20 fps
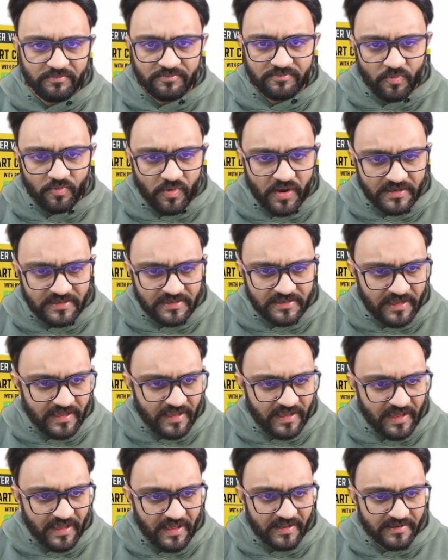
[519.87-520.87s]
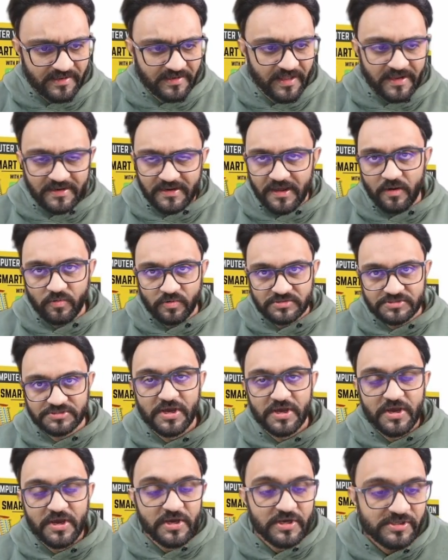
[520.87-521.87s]
one day and nine hours
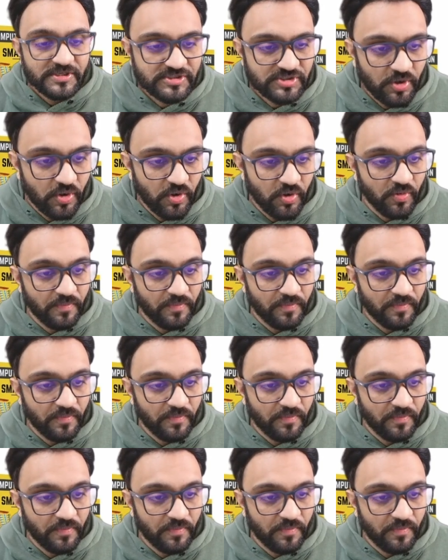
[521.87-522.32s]
so